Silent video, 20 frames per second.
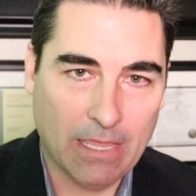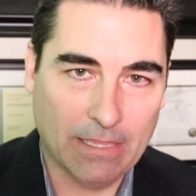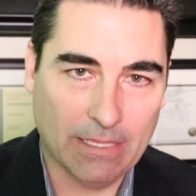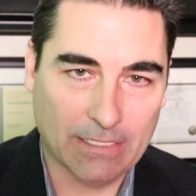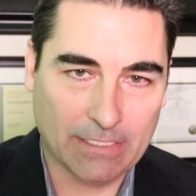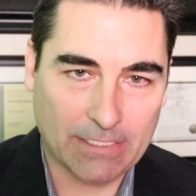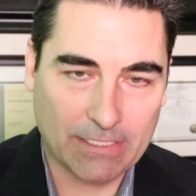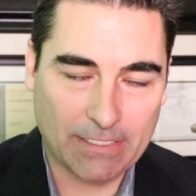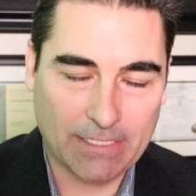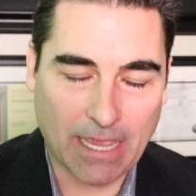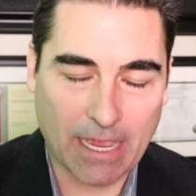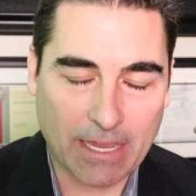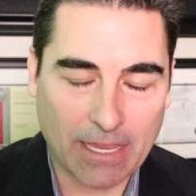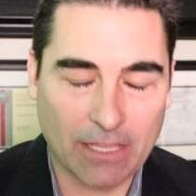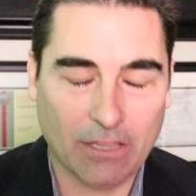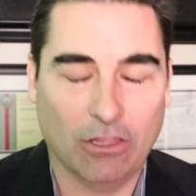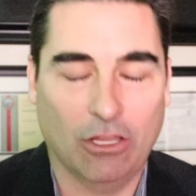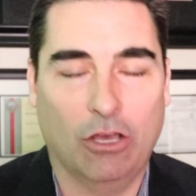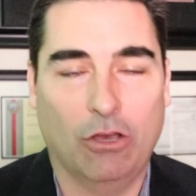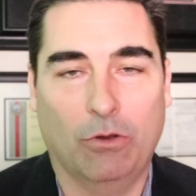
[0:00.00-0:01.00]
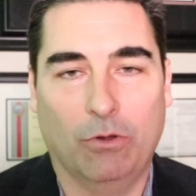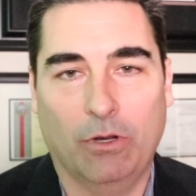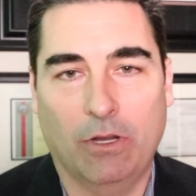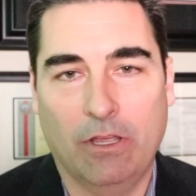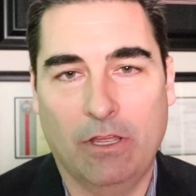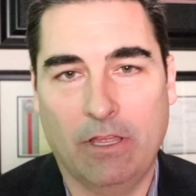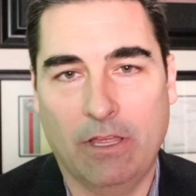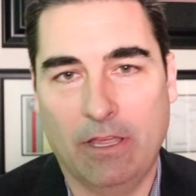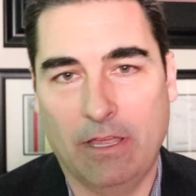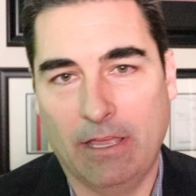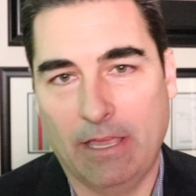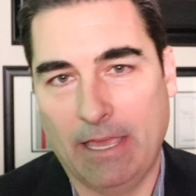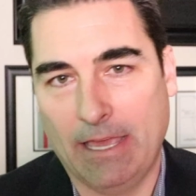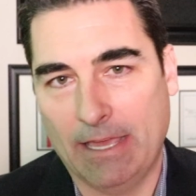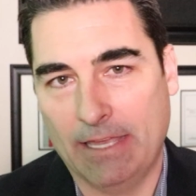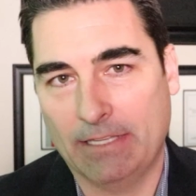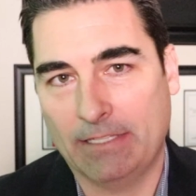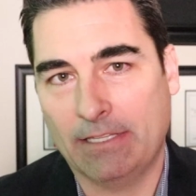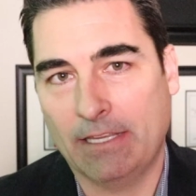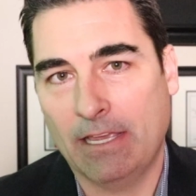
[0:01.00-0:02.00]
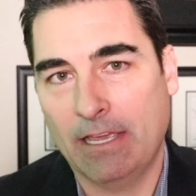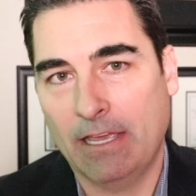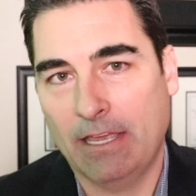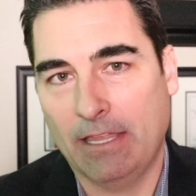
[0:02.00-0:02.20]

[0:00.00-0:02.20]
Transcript: The second loan is